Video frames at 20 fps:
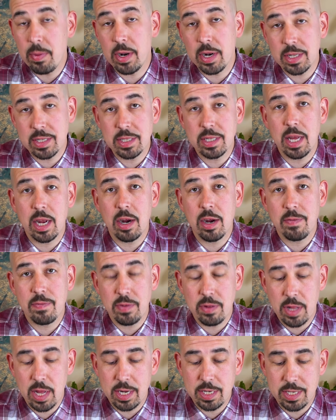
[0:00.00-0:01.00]
but it's there
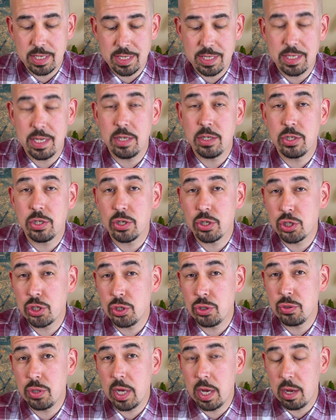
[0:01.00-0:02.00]
if you like to cinch your
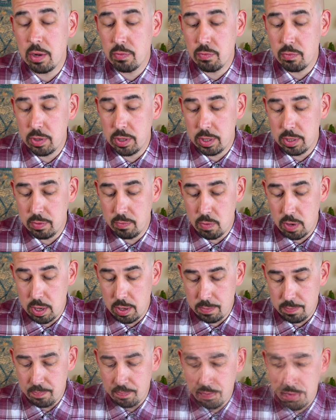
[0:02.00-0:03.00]
shoe down really
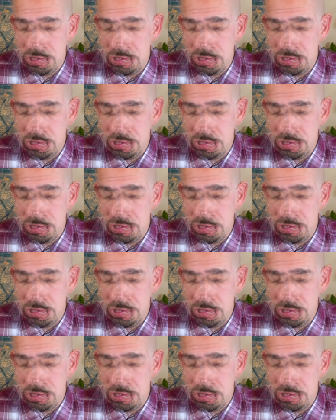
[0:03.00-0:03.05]
well.